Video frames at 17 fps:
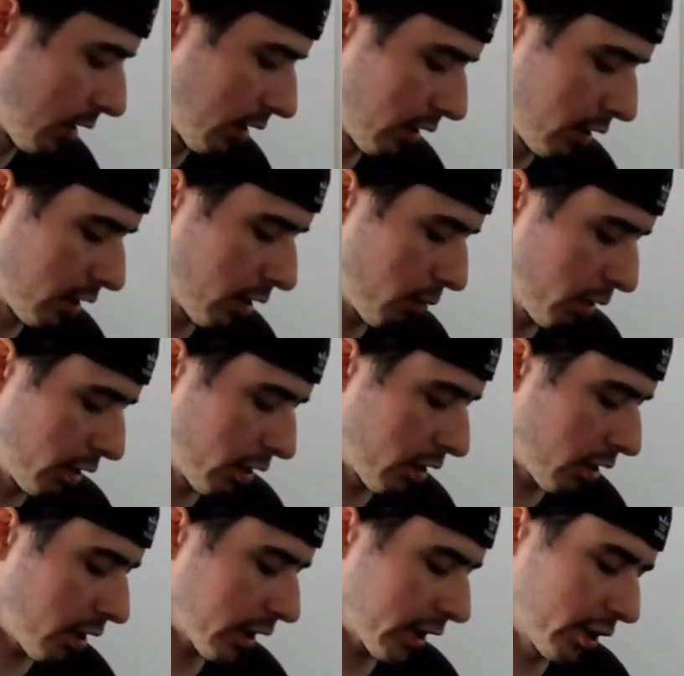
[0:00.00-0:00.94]
Is this someone you're
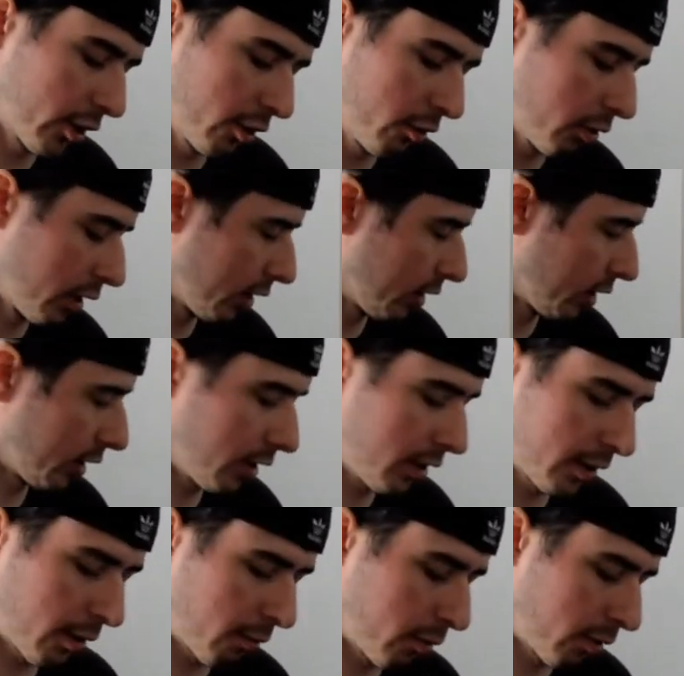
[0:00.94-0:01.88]
talking to, or is this
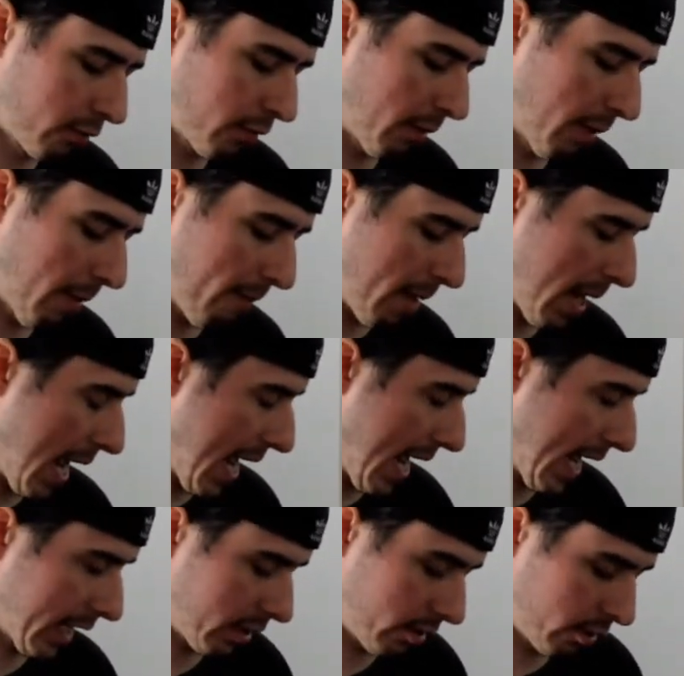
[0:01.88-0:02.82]
someone from the
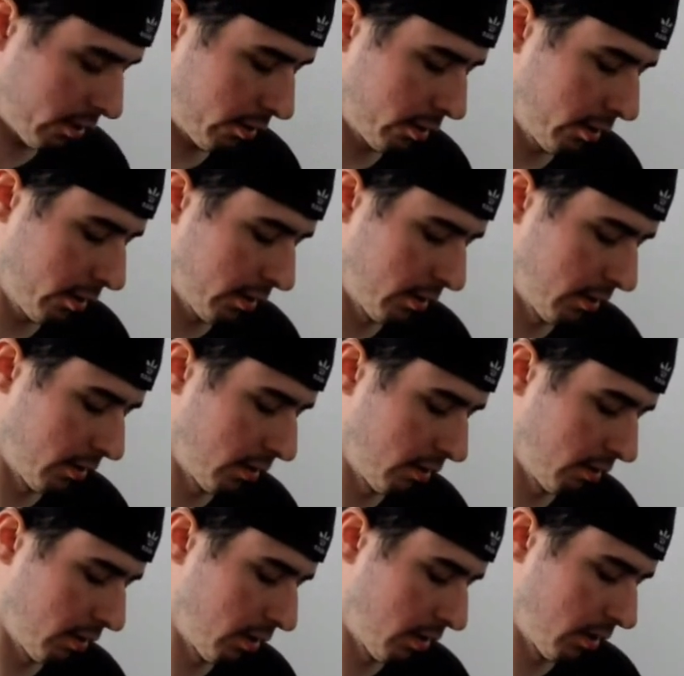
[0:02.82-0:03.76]
past? Let's see.
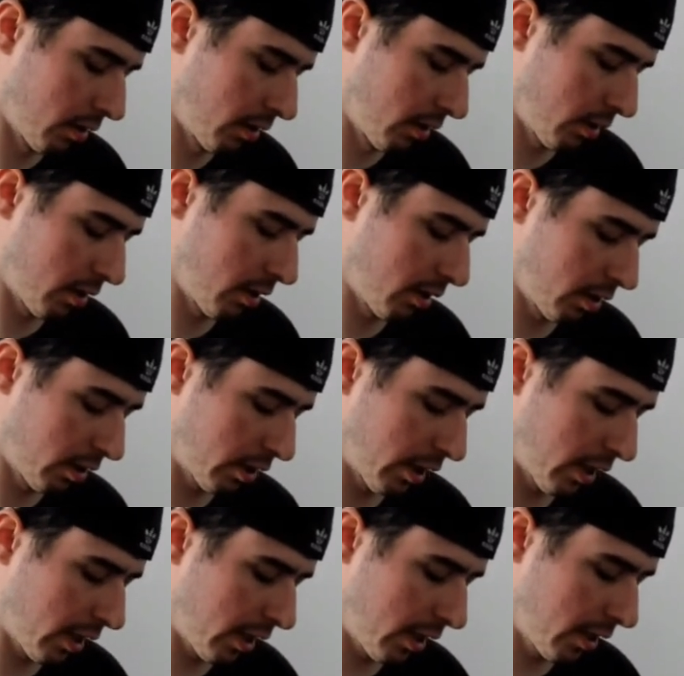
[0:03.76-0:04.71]

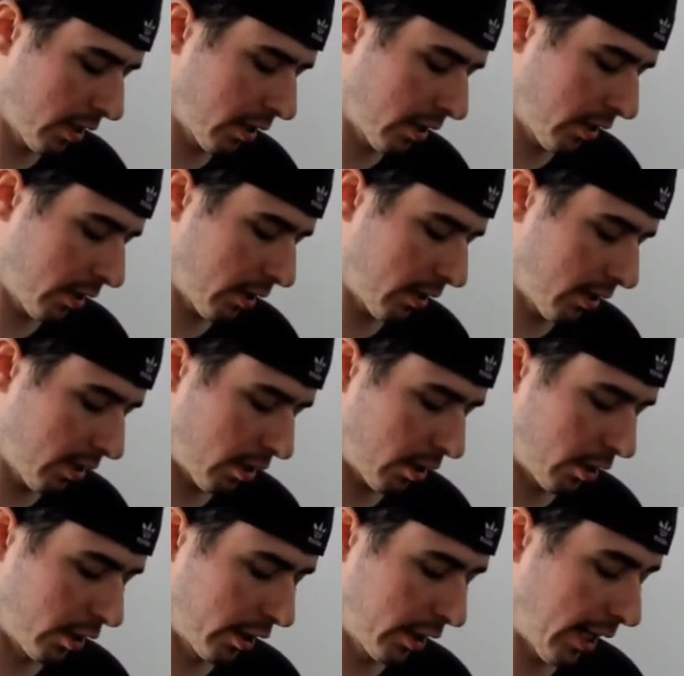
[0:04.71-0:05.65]

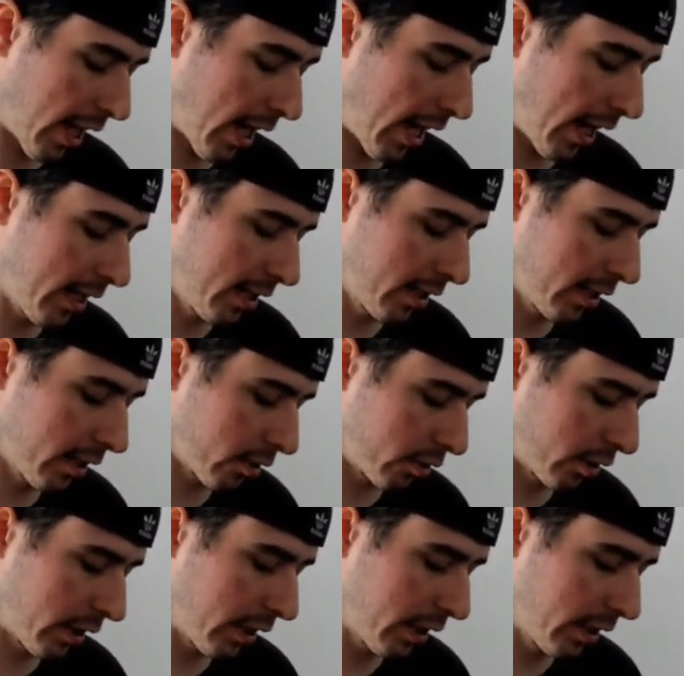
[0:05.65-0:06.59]
Are they hiding
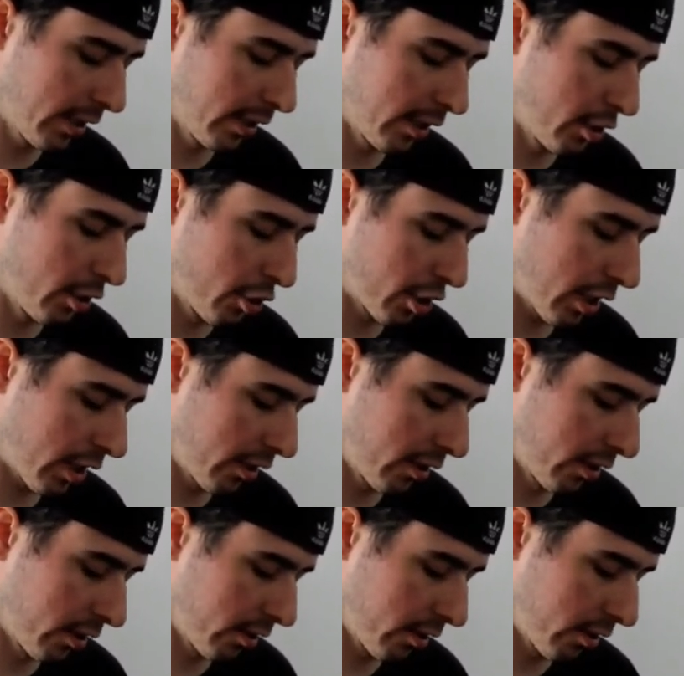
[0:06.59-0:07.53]
or hidden
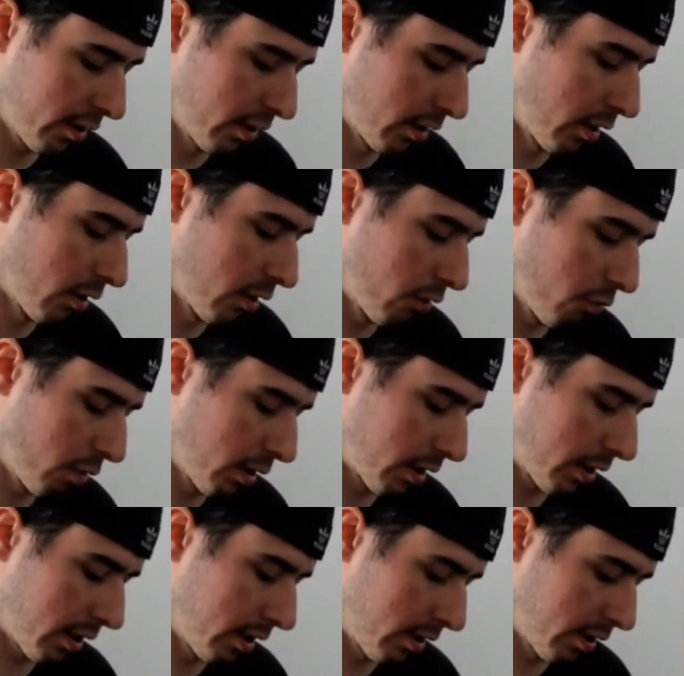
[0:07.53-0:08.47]
agendas
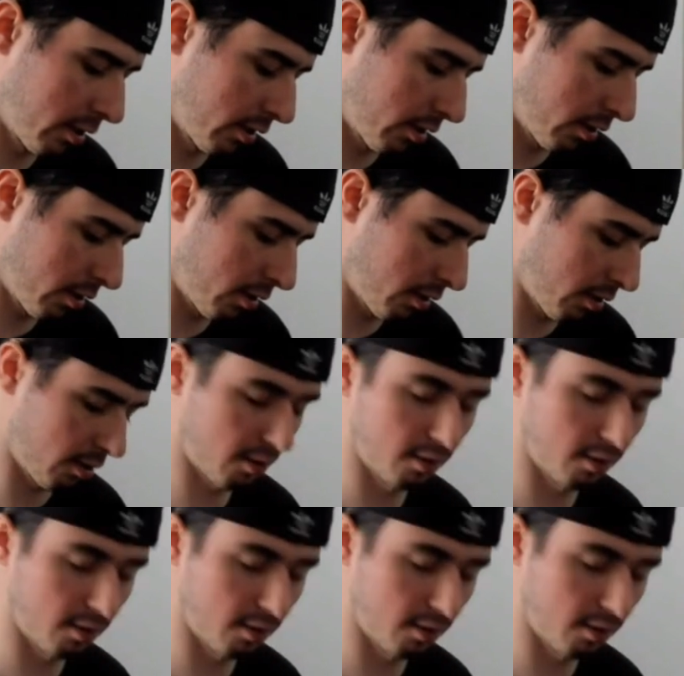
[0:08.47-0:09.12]
within this?